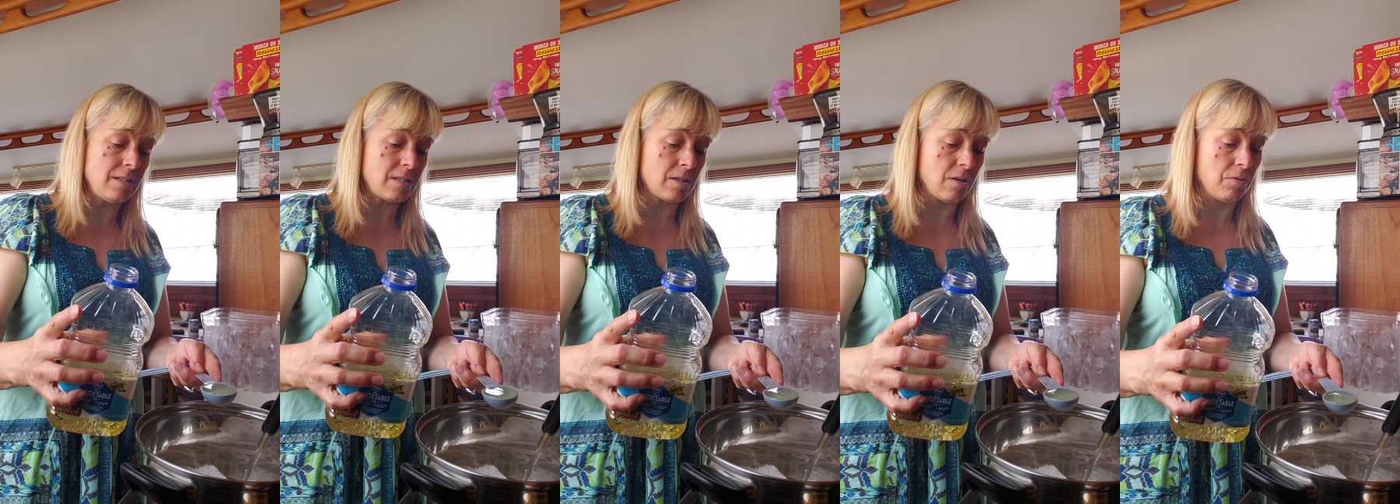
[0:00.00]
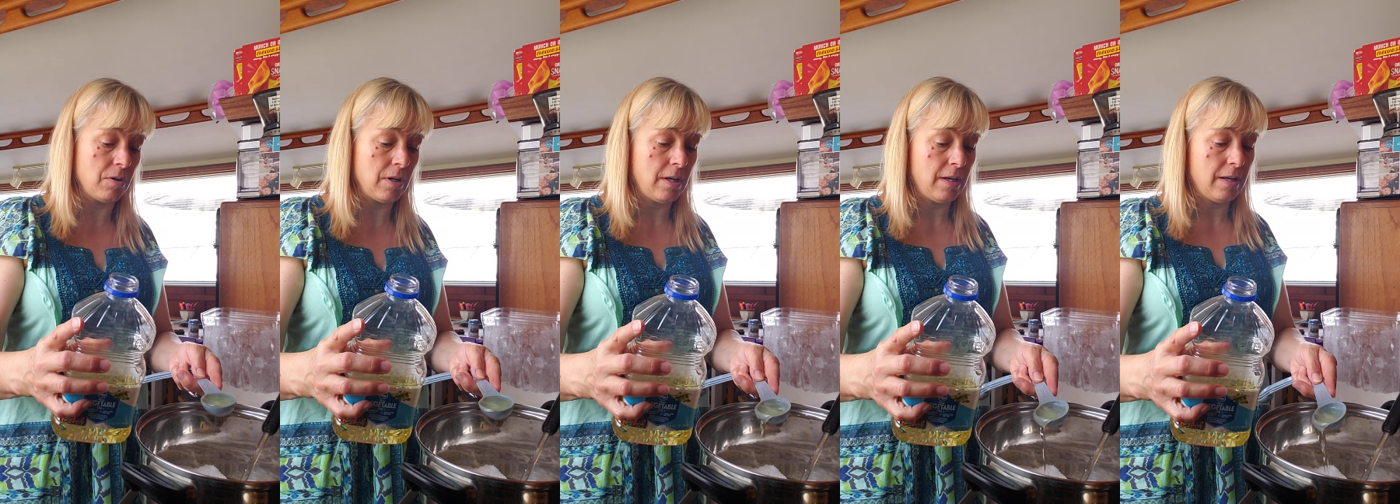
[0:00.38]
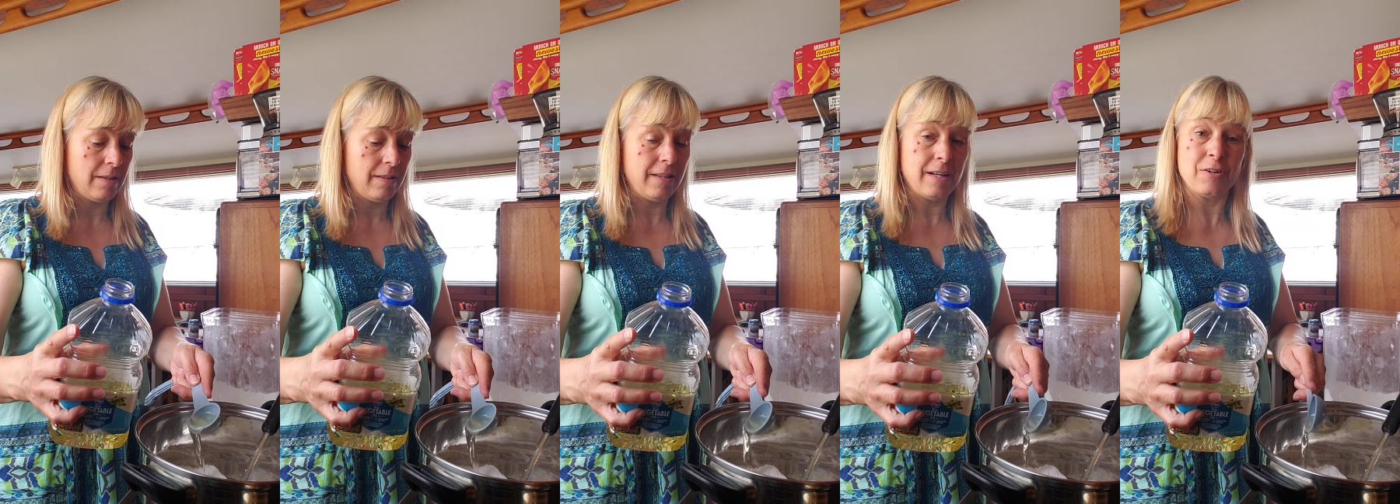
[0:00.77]
So
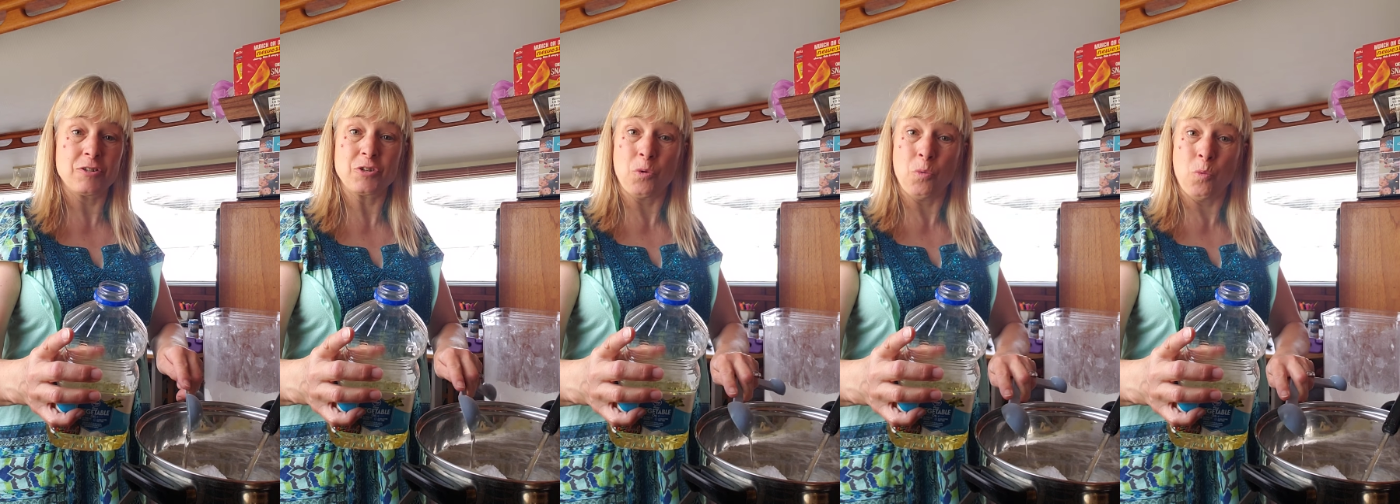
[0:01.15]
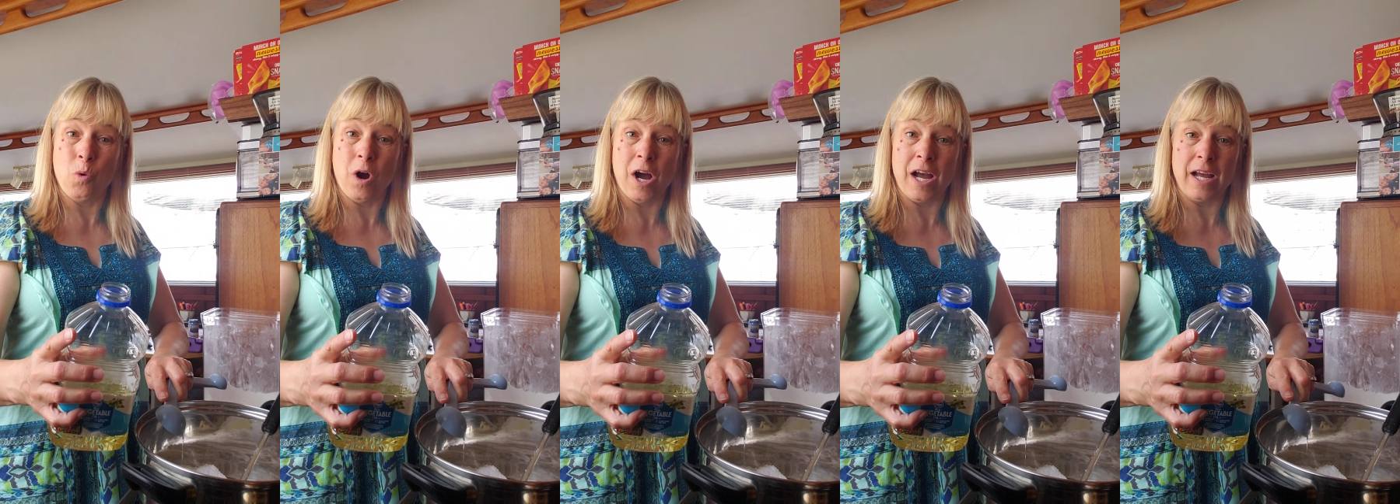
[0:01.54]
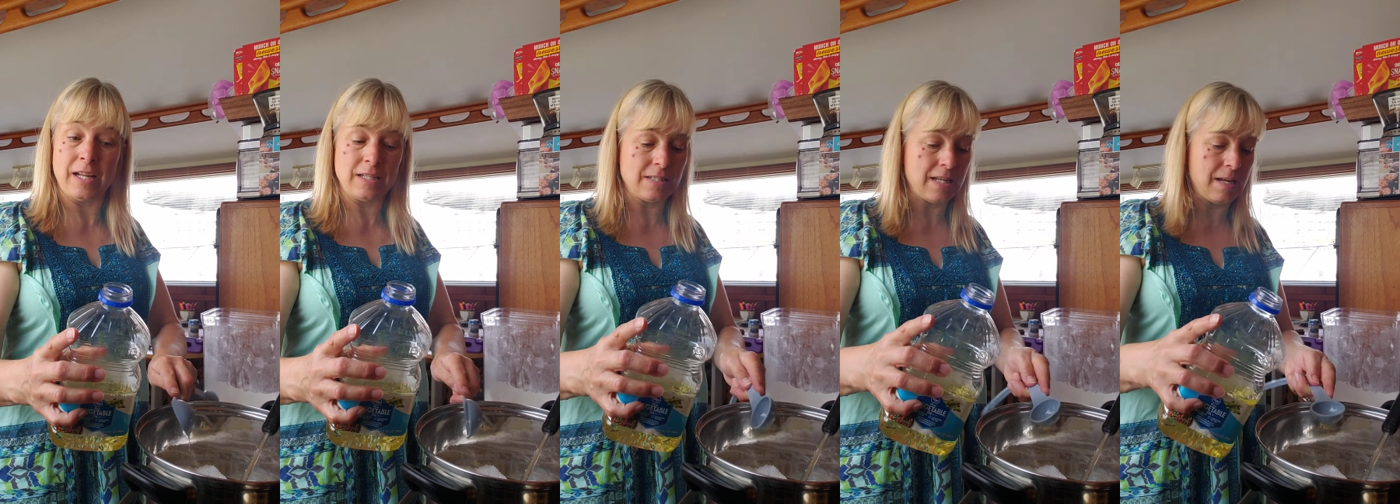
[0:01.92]
there's
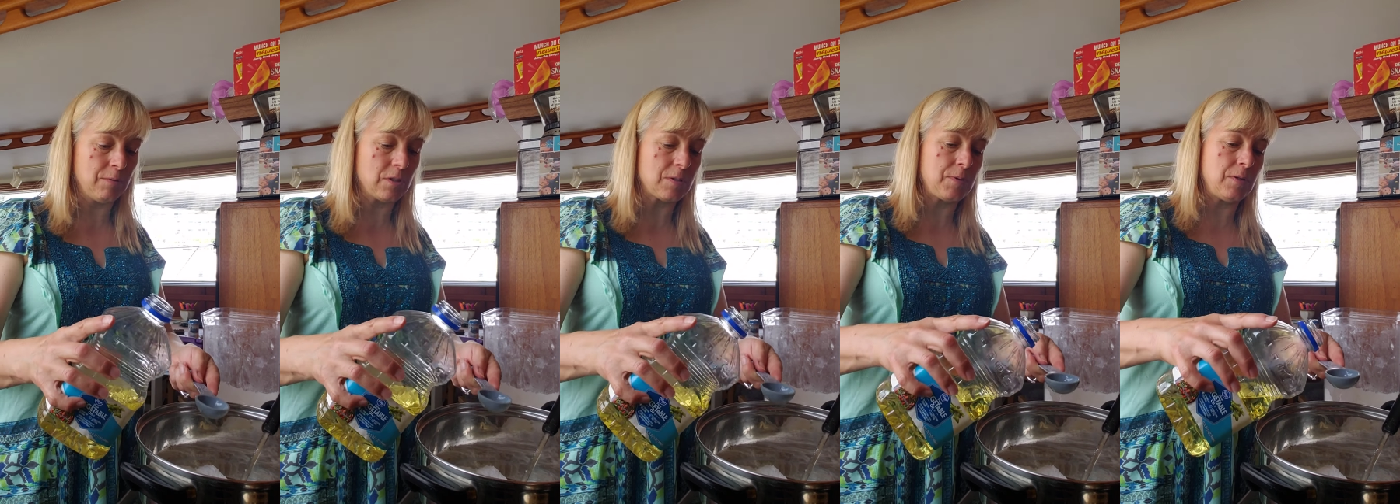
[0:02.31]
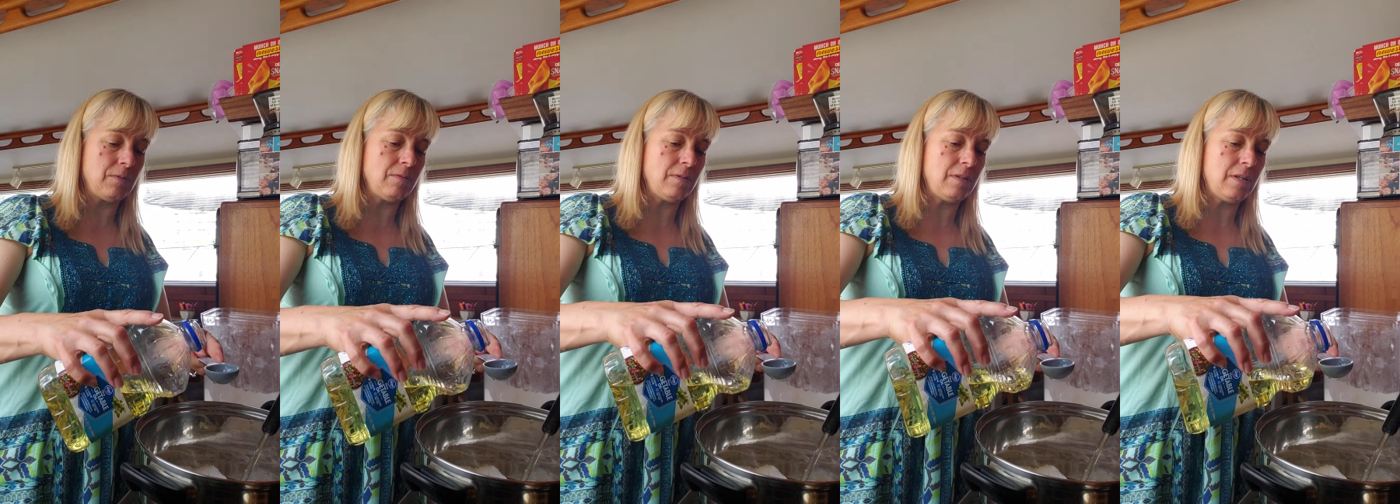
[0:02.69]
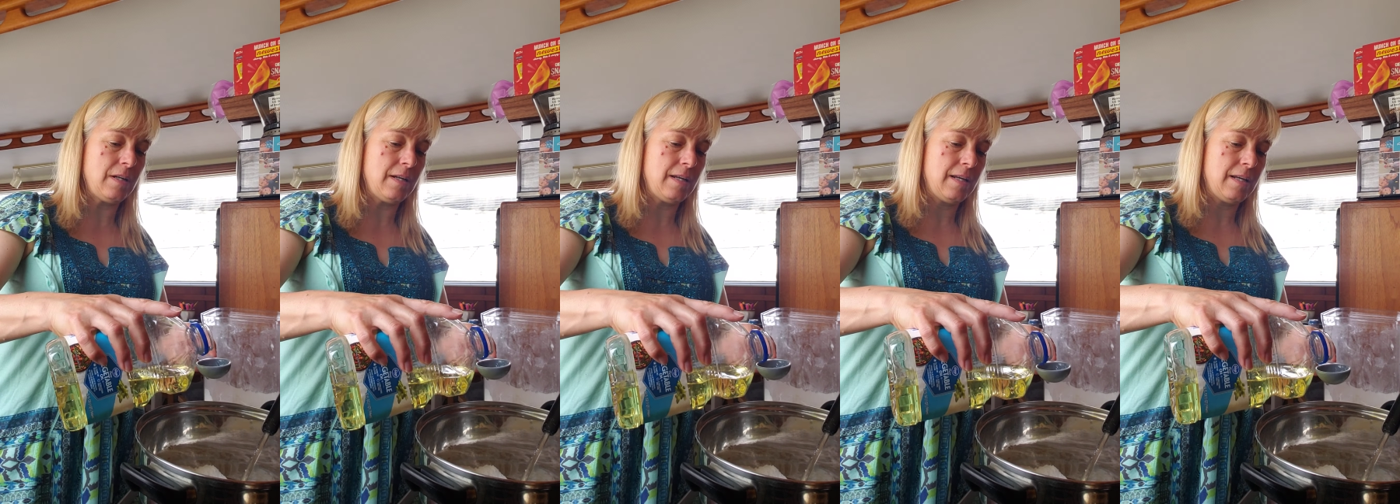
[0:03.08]
1 tablespoon,
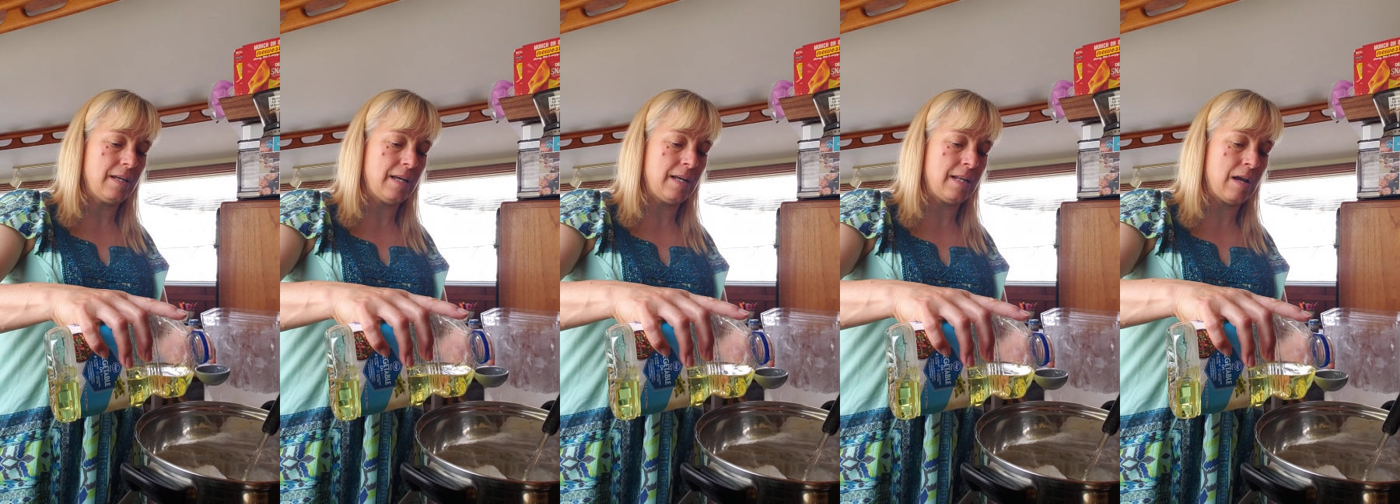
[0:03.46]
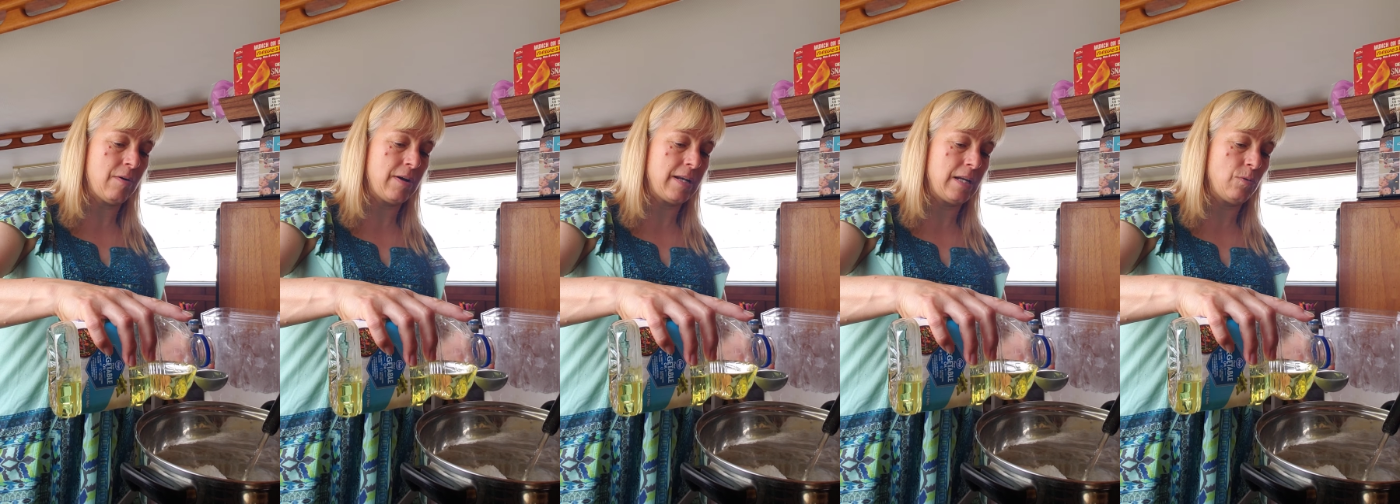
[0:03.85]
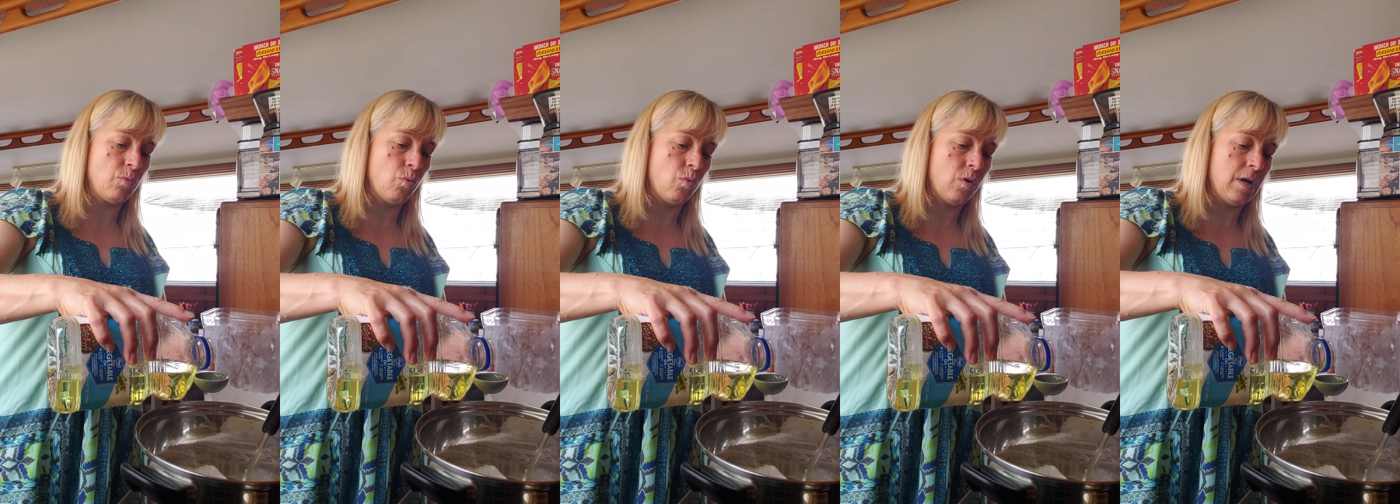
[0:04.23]
and now I need
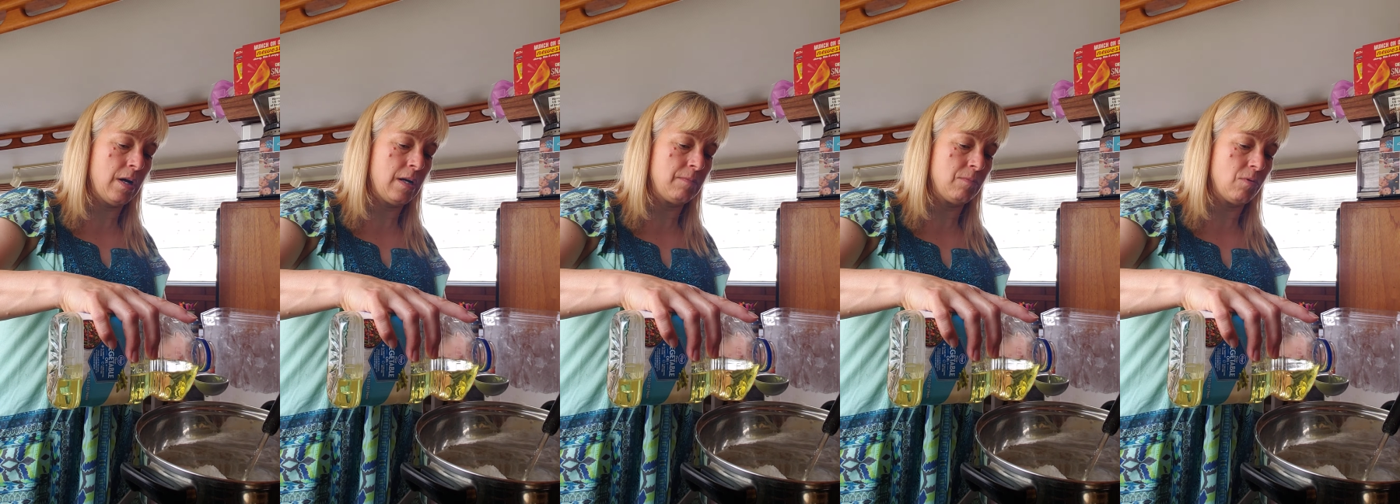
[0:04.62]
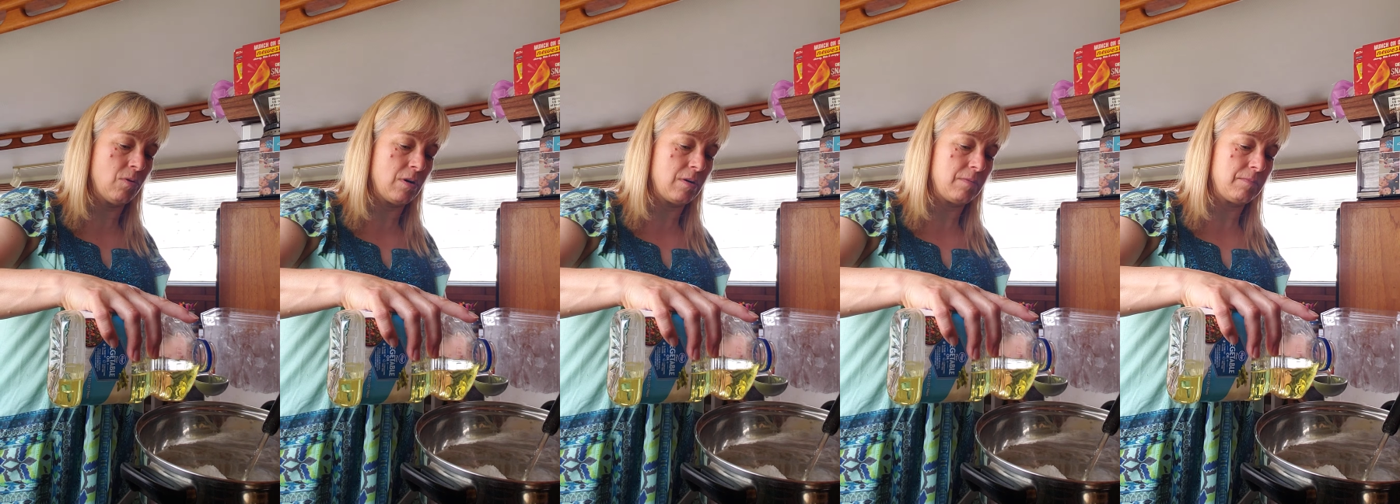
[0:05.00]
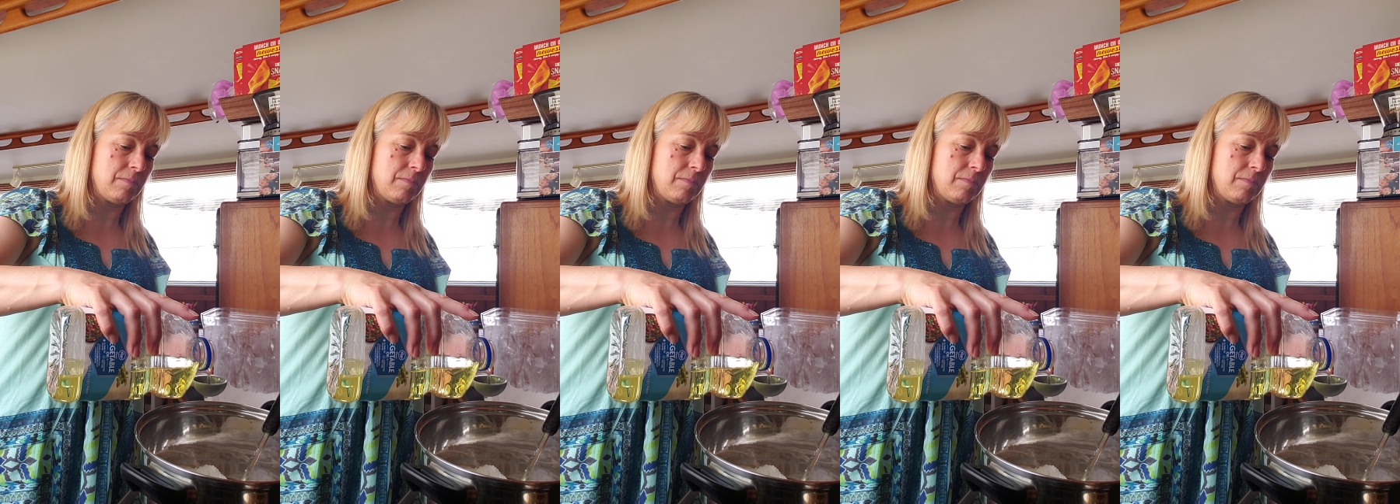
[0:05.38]
1 more.